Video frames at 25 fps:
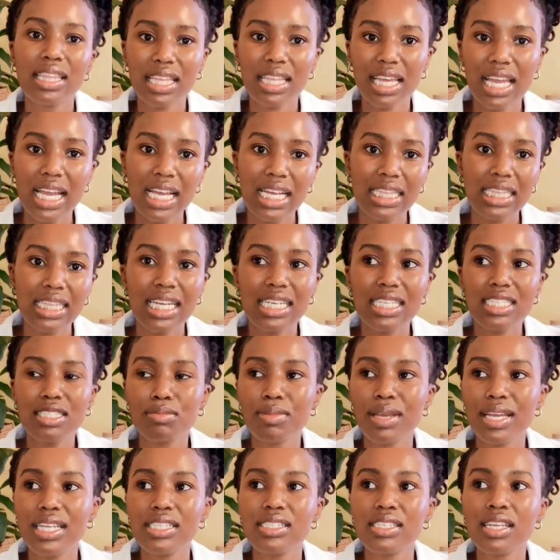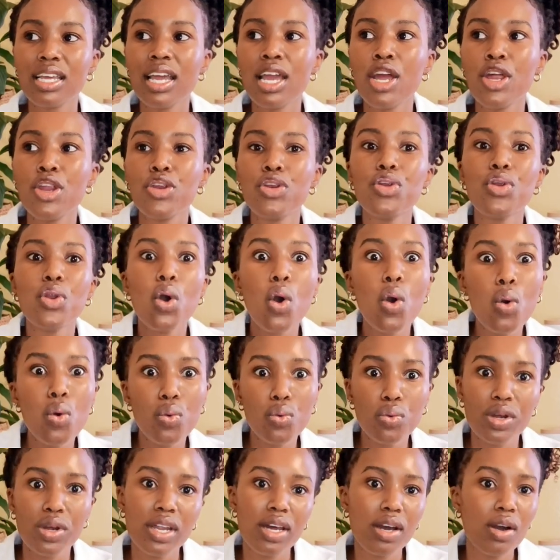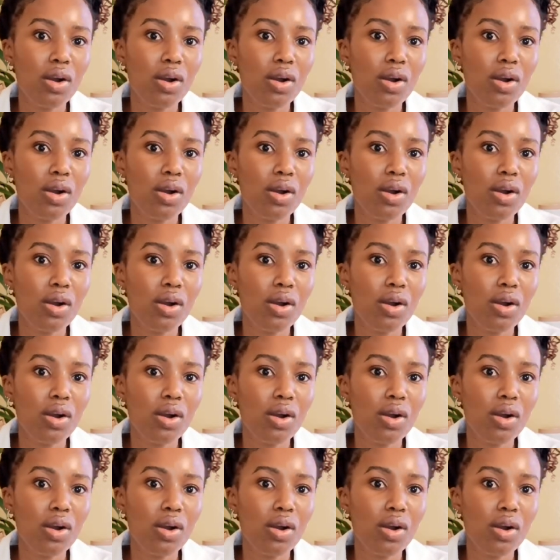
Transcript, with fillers: thing that is made known.